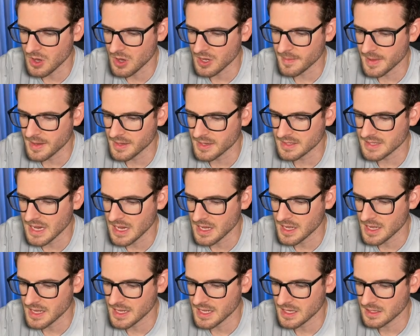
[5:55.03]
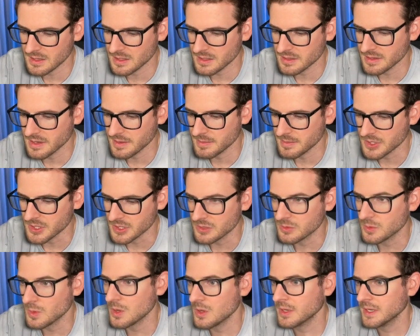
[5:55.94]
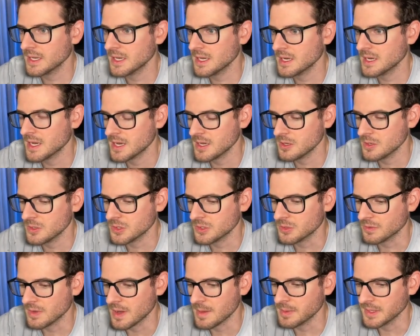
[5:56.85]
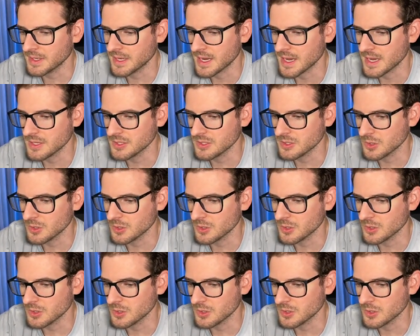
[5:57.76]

about is how did I get these images? Well, again, I used replicate. So